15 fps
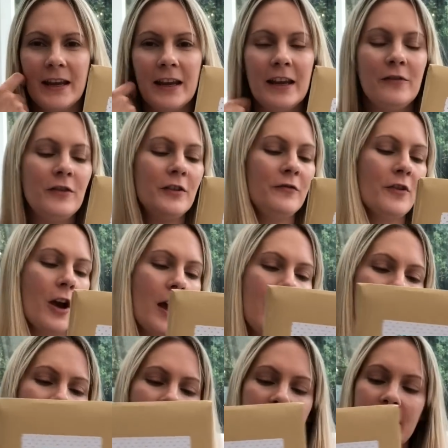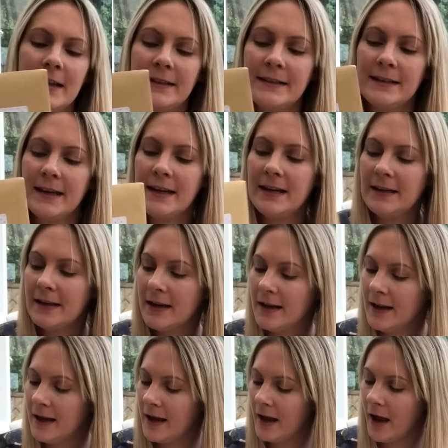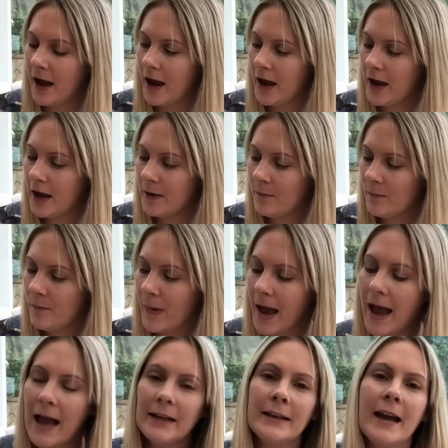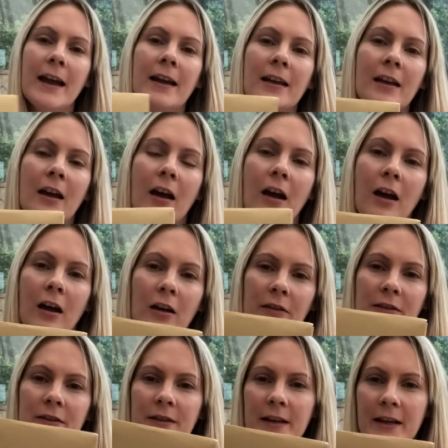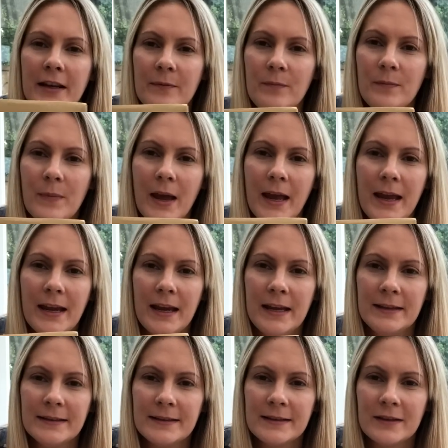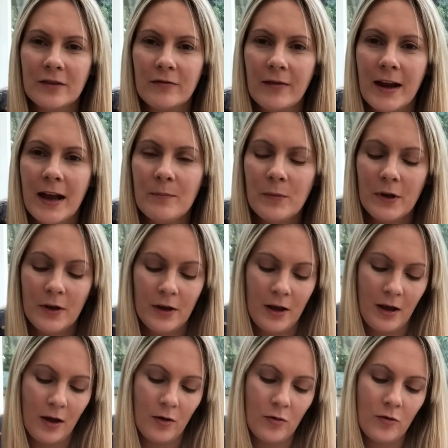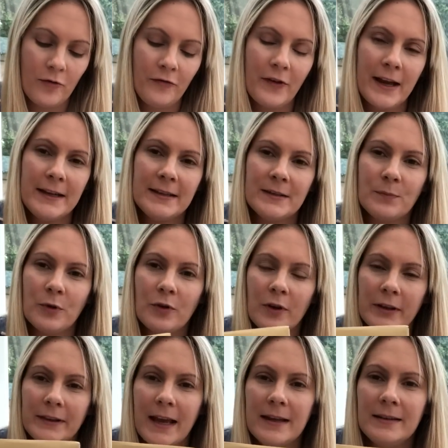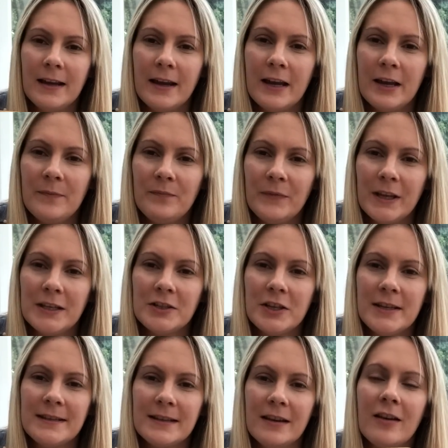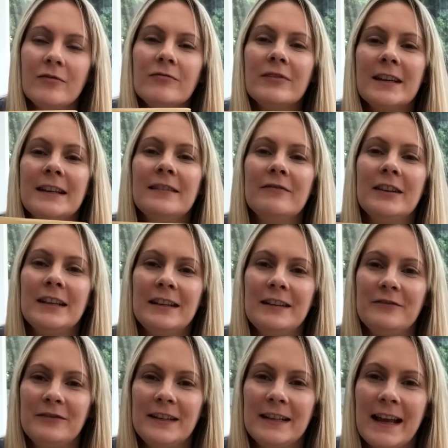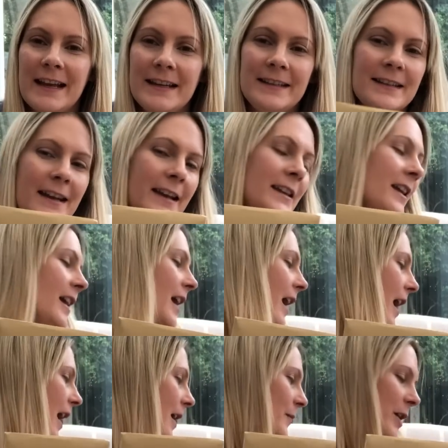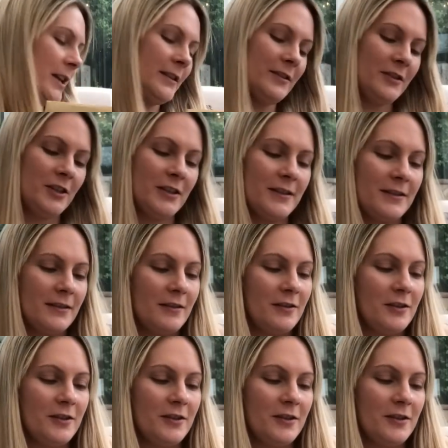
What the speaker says: if you've not ever seen Anna on Instagram or Facebook, then she's a really lovely lady, and she's